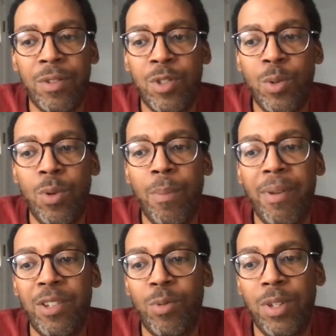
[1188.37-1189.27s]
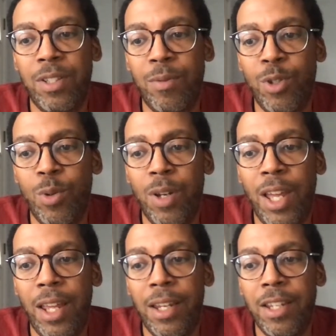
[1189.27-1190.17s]
Two of the best ways of doing
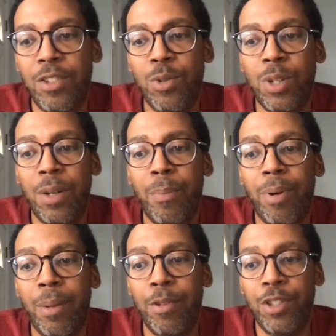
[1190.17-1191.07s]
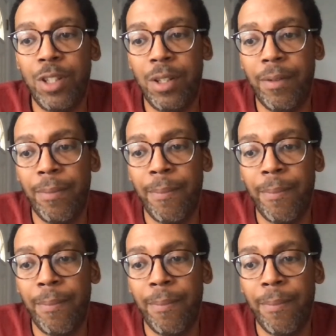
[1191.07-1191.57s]
that is you can publish it,